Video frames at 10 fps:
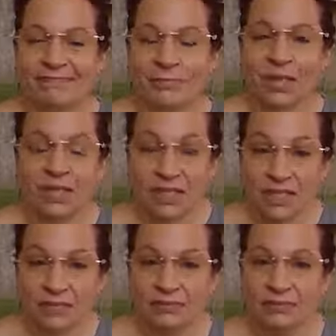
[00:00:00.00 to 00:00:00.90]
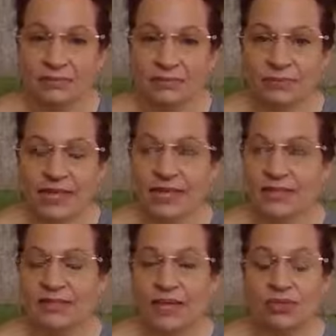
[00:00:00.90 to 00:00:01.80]
But he didn't
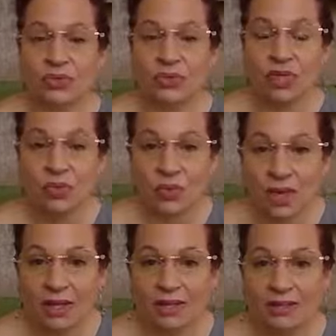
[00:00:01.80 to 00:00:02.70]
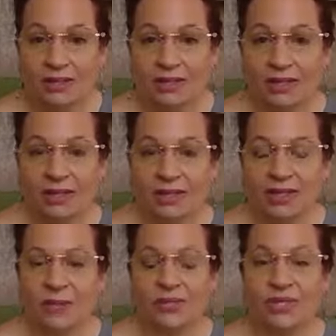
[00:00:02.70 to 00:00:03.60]
because that's who he was.
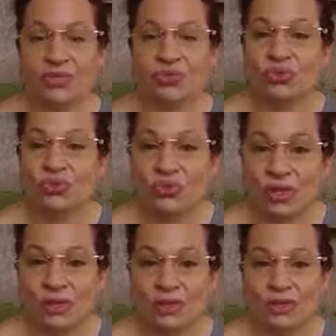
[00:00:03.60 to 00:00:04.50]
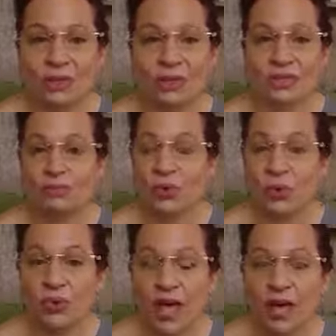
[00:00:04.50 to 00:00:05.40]
That was his strength. And so he
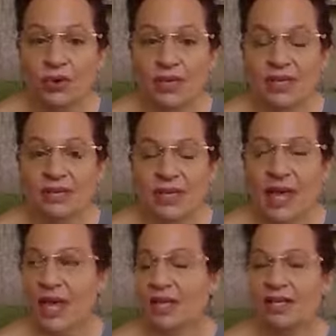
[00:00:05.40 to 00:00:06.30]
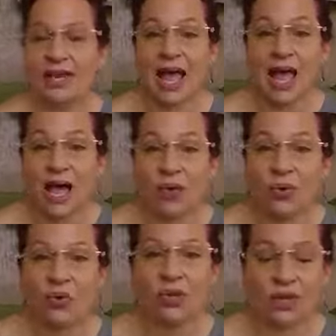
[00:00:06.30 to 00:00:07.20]
spoke out in his uh, in that
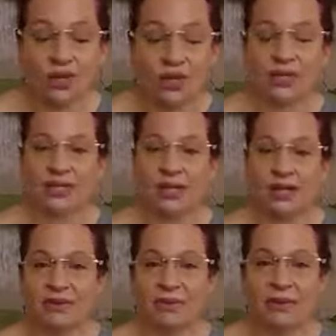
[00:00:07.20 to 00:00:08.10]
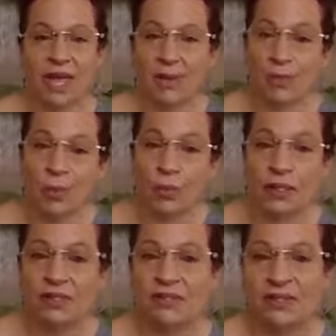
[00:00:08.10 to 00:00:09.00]
hour that God gave him, in that
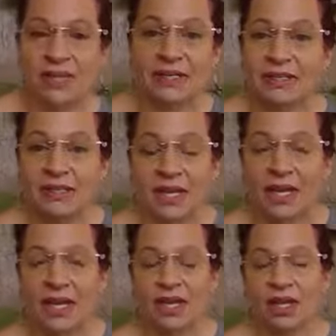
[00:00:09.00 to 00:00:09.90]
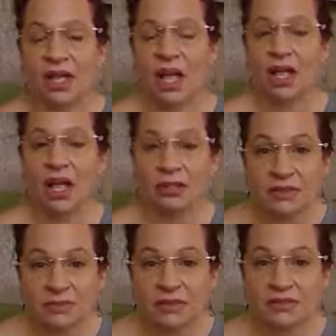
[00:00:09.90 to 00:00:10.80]
moment of his destiny, in that
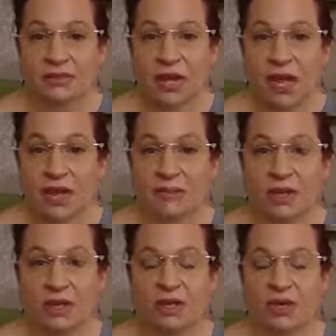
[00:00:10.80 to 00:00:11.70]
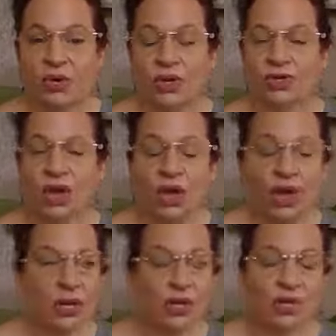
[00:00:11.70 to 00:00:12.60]
cuspus of time where he's
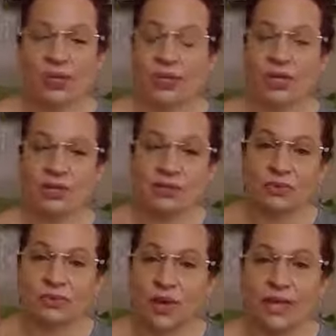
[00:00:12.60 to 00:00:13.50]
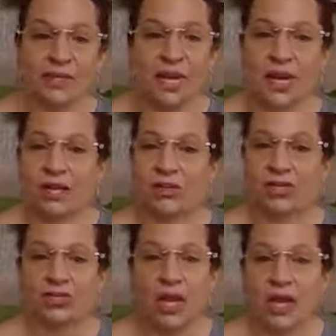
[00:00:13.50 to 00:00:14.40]
you know, he's right there,
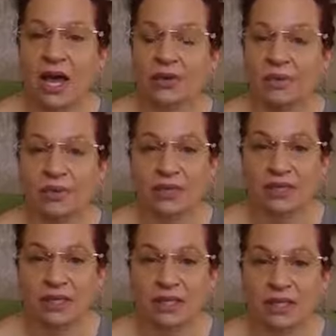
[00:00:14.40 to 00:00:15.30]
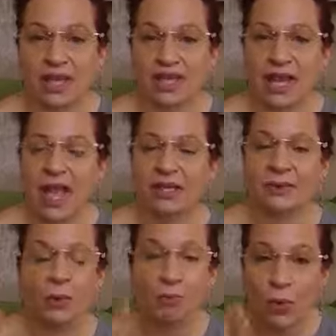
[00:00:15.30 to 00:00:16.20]
straight out of prison, and he has a
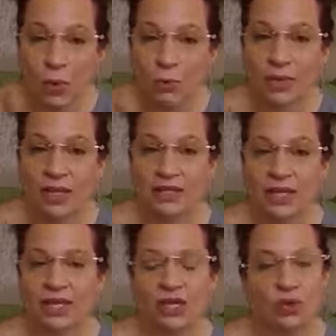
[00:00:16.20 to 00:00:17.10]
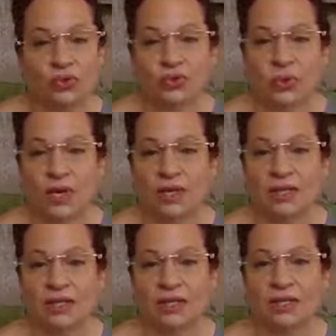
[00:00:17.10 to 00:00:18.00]
moment and he goes for it.
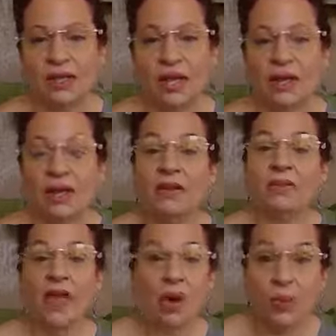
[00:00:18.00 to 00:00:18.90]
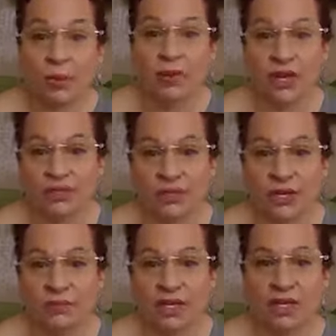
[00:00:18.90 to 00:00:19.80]
If that were my
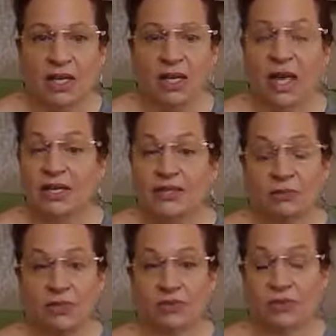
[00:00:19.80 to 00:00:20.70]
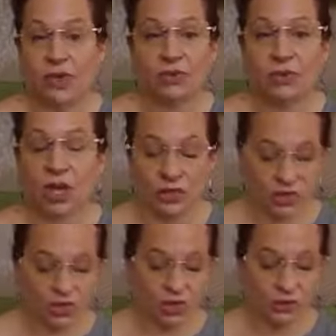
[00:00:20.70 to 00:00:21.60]
dream. And a lot of times, if you've ever gotten a
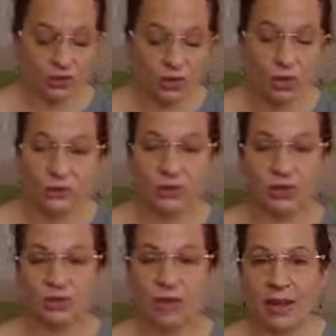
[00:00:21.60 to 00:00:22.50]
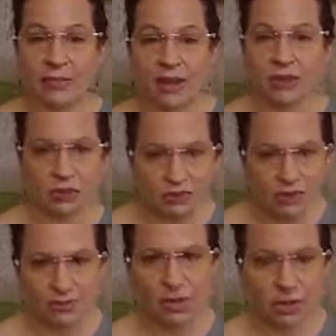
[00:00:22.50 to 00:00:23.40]
dream interpreted by me, and don't send
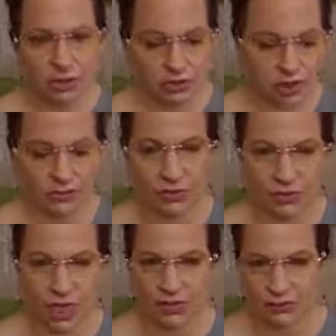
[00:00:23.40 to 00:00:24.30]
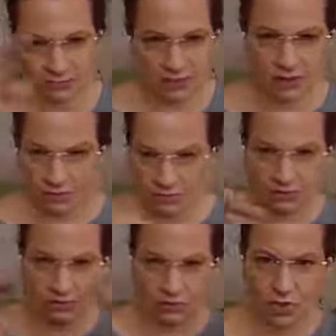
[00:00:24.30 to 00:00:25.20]
me all your dreams, you guys need to
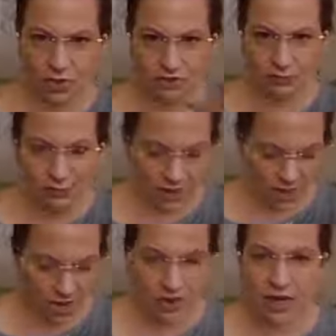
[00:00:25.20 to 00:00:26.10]
do it, spread it out.